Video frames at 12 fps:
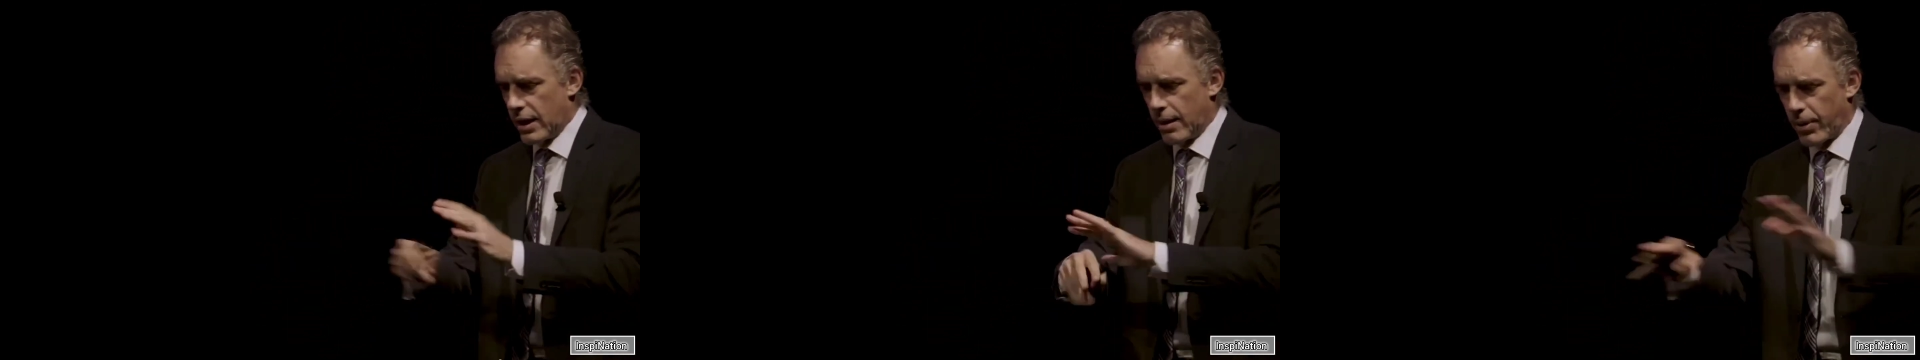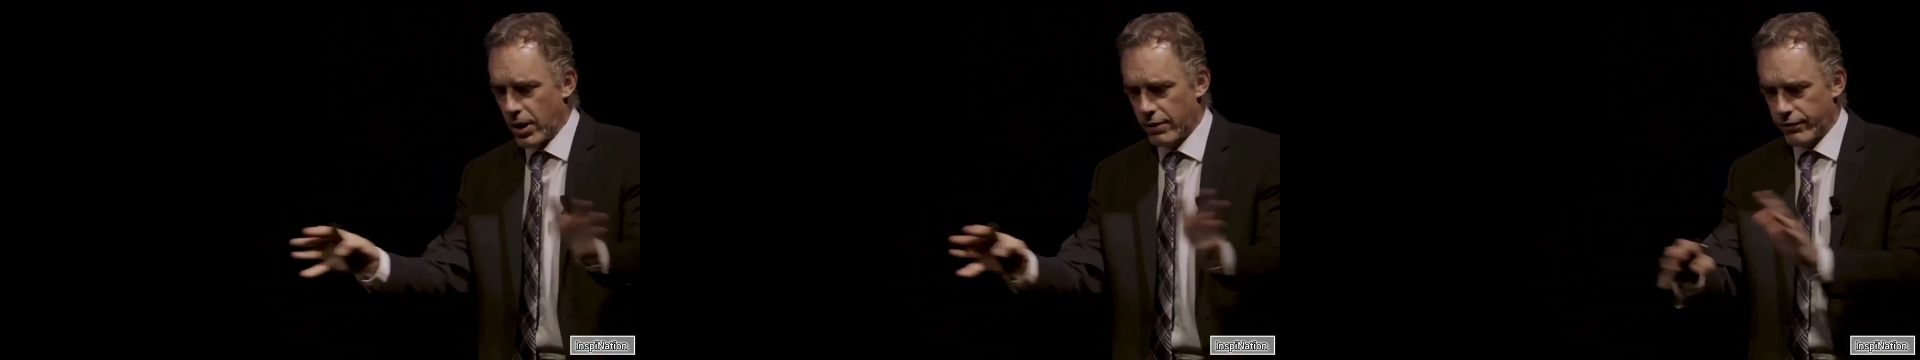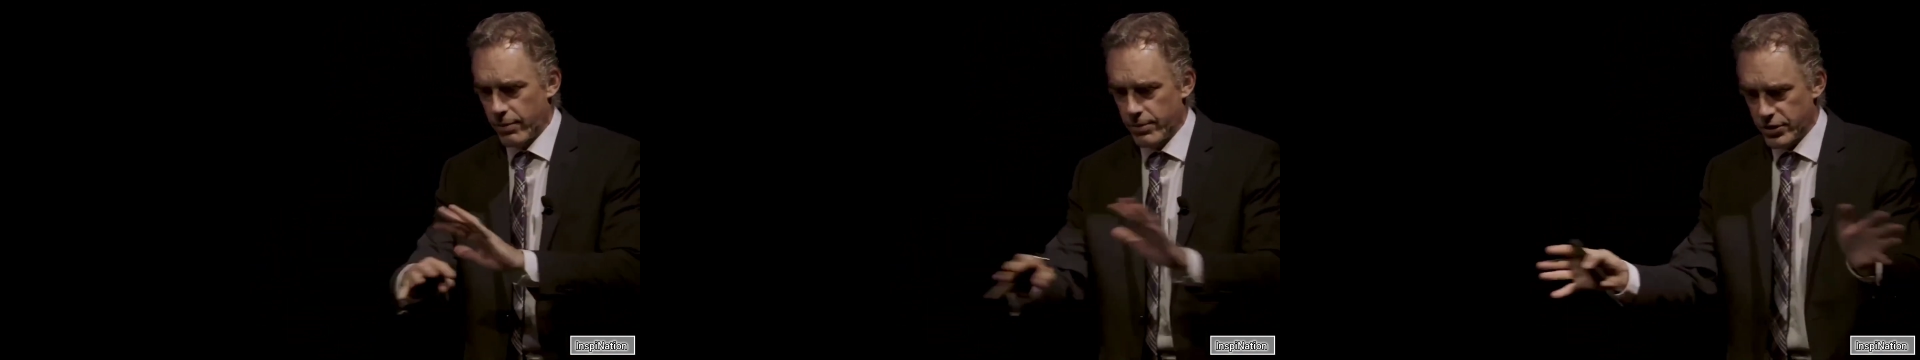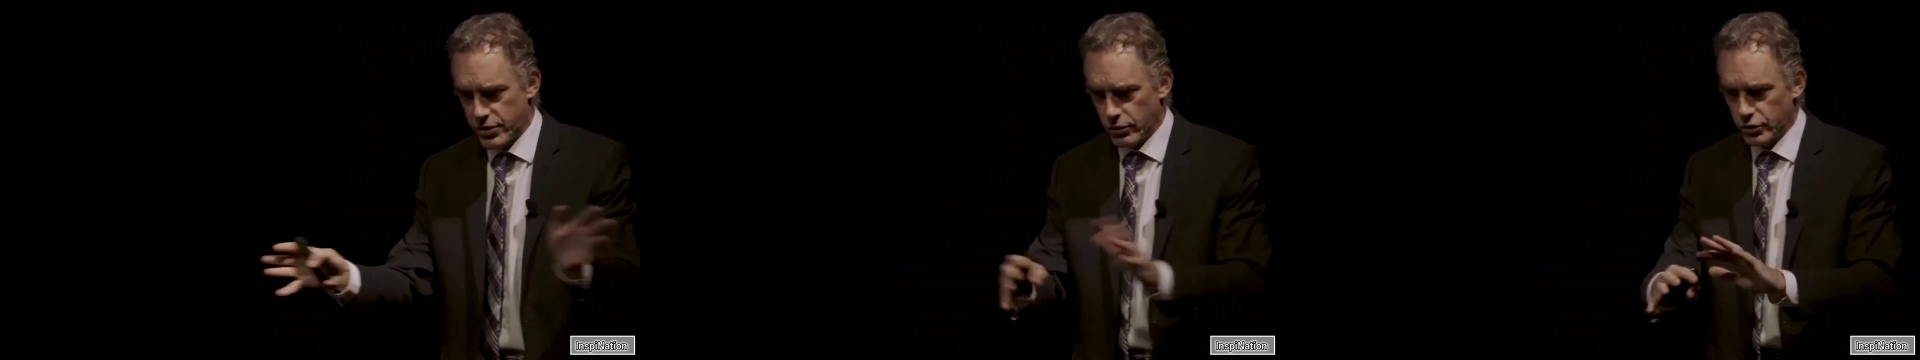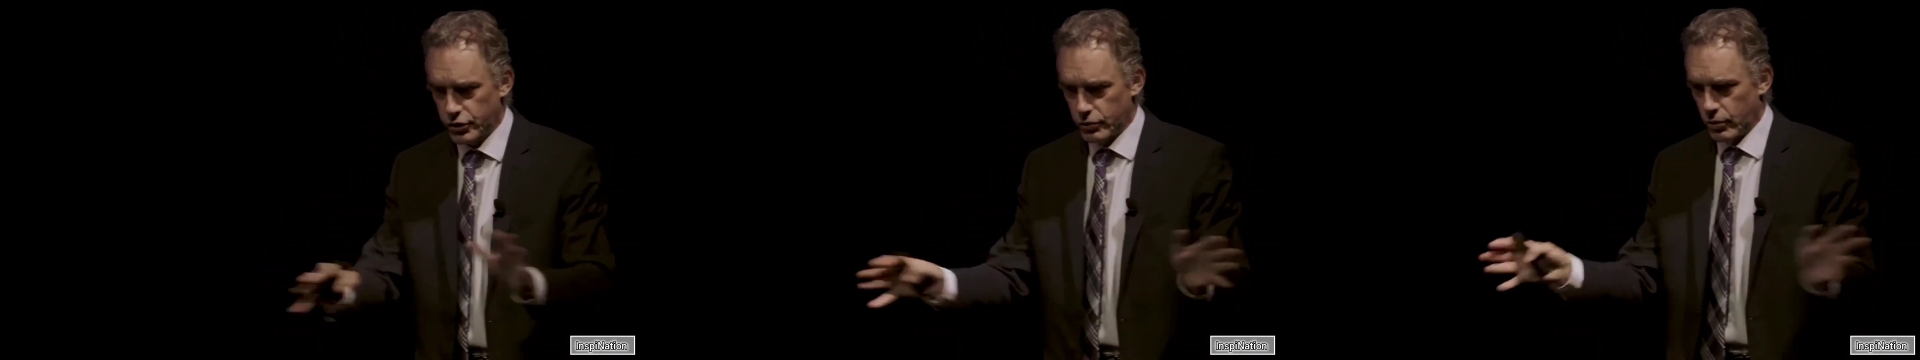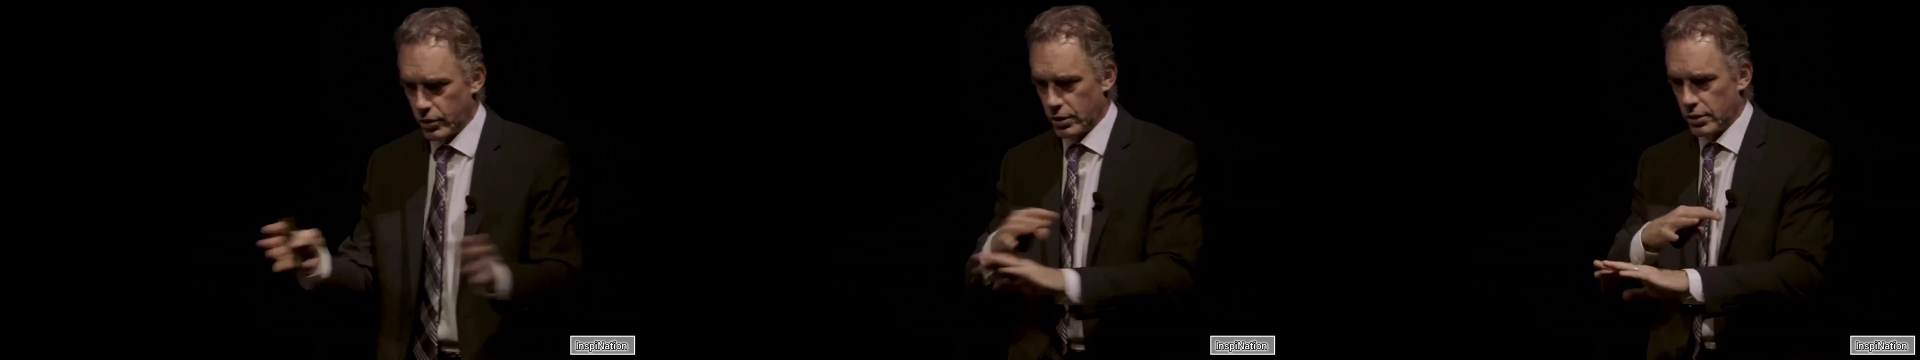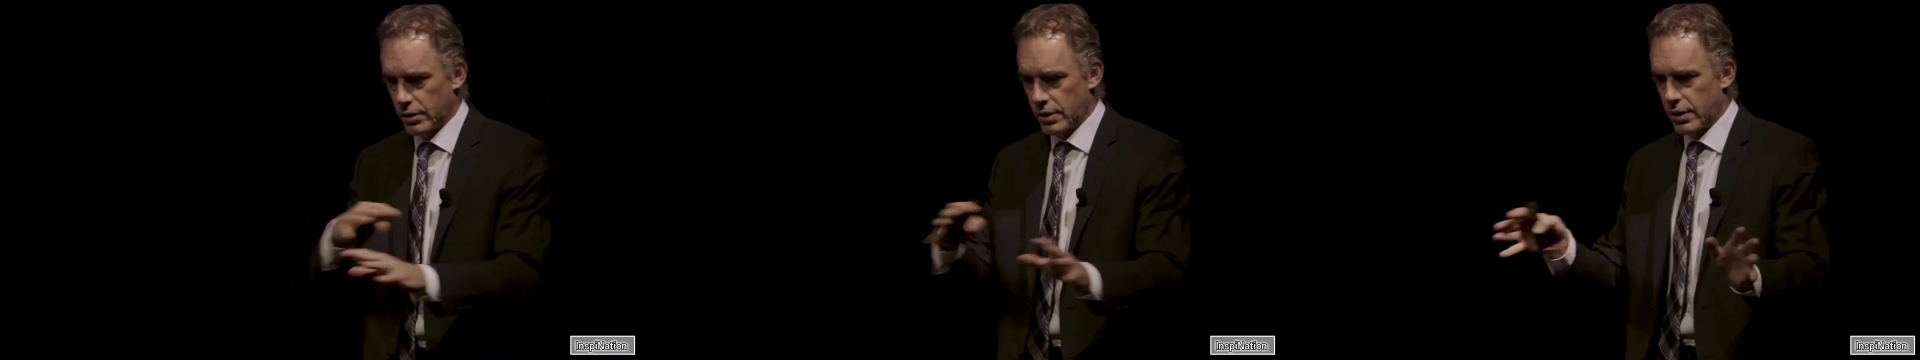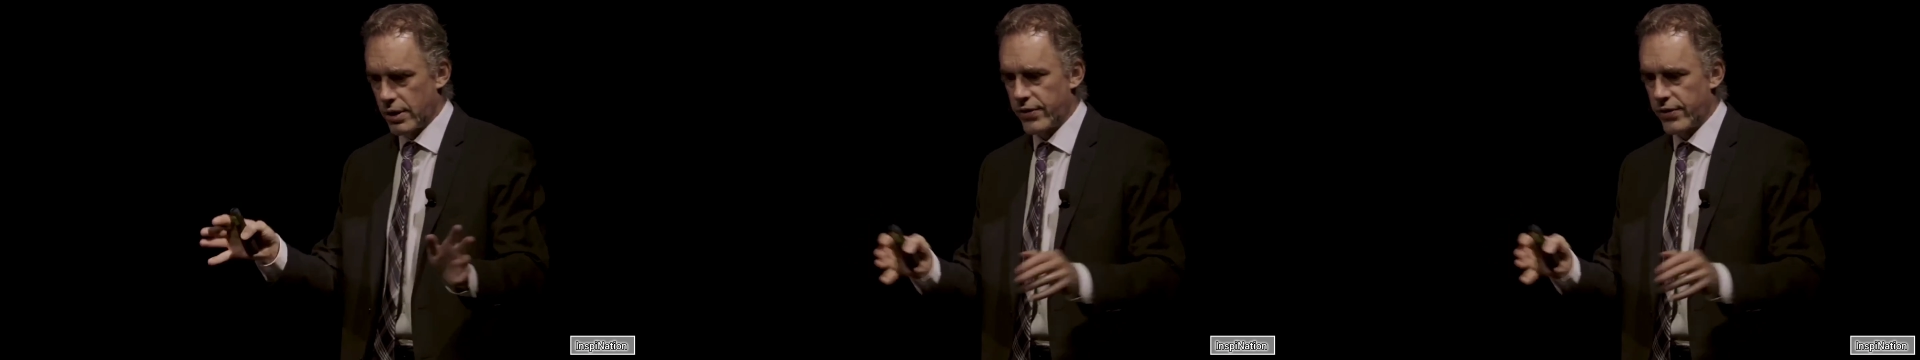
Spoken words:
apart from the social world,